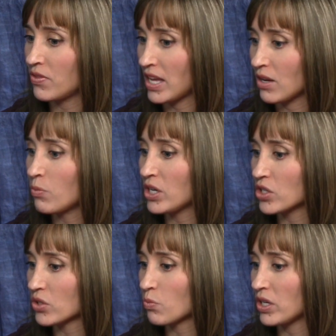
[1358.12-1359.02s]
they we
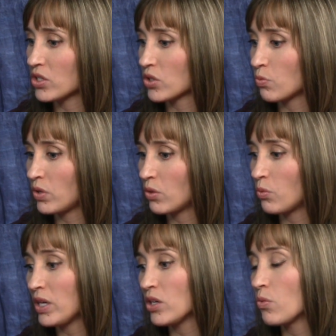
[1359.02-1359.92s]
just we just will
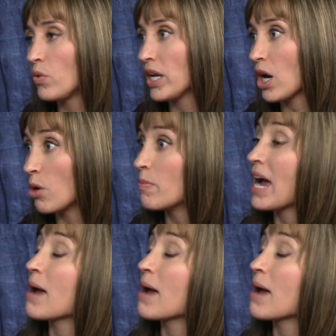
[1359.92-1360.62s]
we we hope my.